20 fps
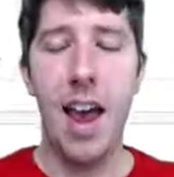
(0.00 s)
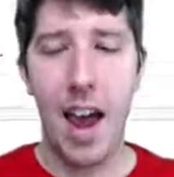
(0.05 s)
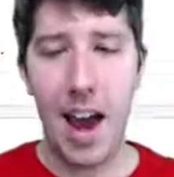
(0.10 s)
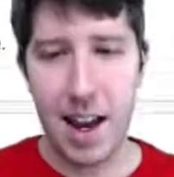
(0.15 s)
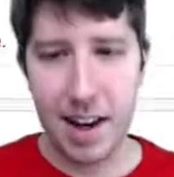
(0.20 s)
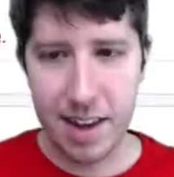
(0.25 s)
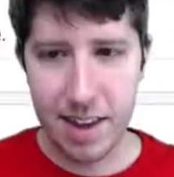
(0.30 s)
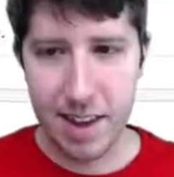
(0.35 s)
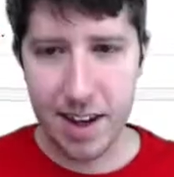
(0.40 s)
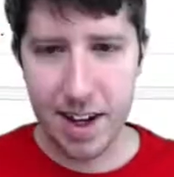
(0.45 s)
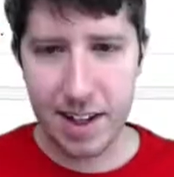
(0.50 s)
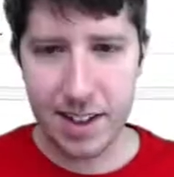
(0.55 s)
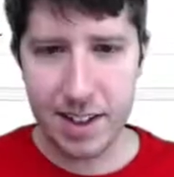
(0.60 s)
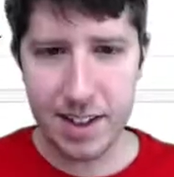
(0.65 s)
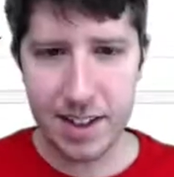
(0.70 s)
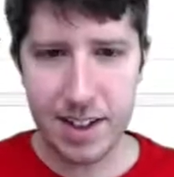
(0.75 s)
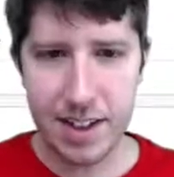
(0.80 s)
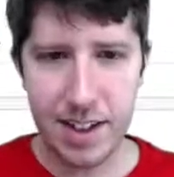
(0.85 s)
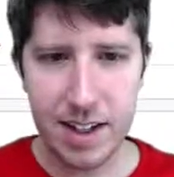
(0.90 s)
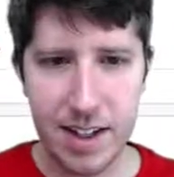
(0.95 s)
Add
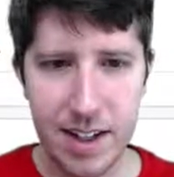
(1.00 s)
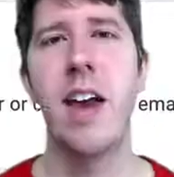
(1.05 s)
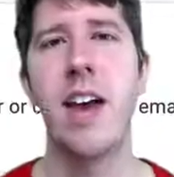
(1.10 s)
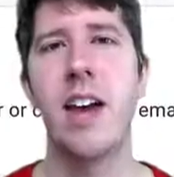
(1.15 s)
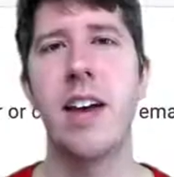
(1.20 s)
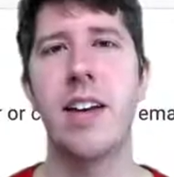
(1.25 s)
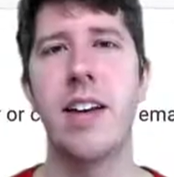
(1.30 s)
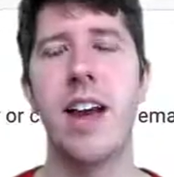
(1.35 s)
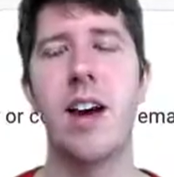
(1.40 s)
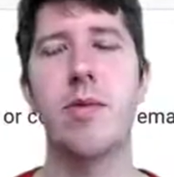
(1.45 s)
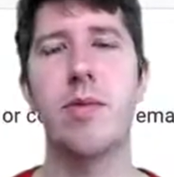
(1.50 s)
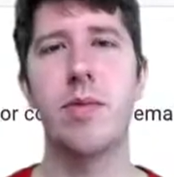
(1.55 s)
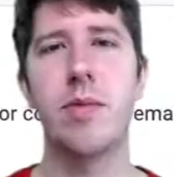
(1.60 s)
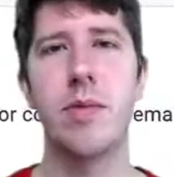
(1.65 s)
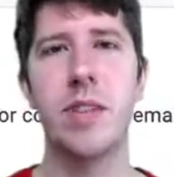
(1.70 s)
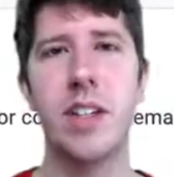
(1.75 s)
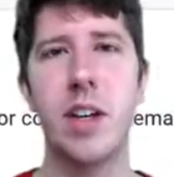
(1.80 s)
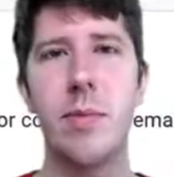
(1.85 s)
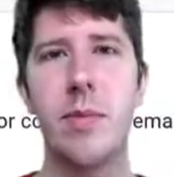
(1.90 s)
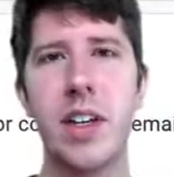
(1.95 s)
this. Now,
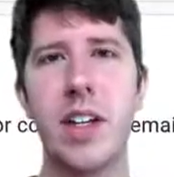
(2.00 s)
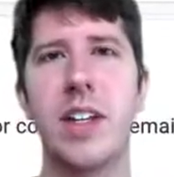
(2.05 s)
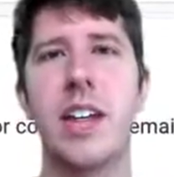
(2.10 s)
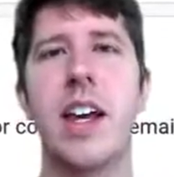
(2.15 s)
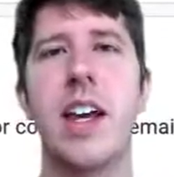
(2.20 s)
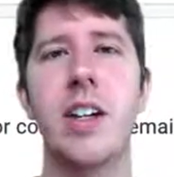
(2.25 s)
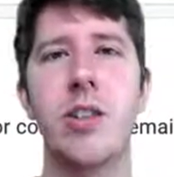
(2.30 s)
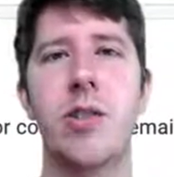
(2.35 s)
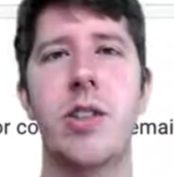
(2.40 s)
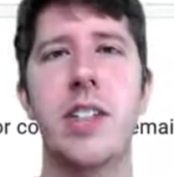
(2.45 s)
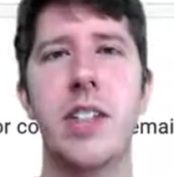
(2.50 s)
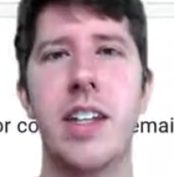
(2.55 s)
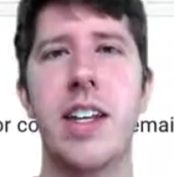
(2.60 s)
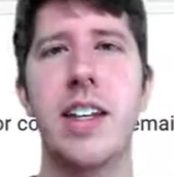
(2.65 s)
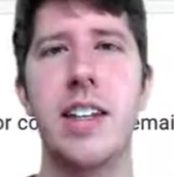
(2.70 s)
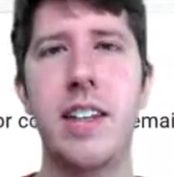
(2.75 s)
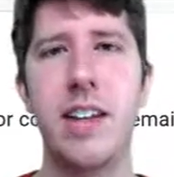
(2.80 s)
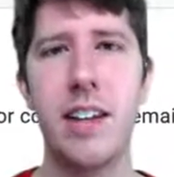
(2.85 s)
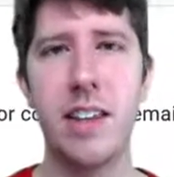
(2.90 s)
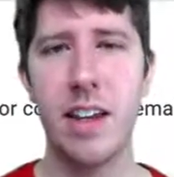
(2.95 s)
something
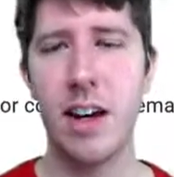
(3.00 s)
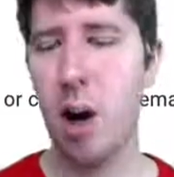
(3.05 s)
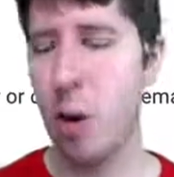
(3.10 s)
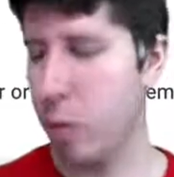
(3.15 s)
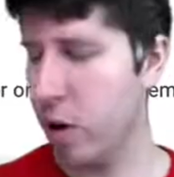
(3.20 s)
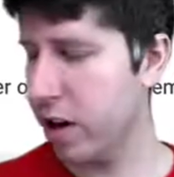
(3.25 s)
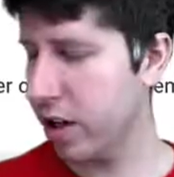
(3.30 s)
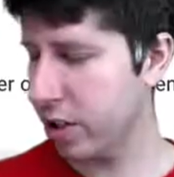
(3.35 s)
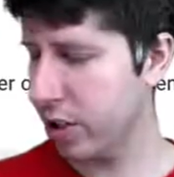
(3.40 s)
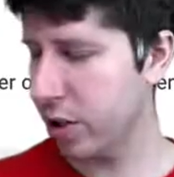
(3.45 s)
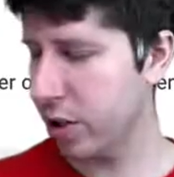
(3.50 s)
interesting that I want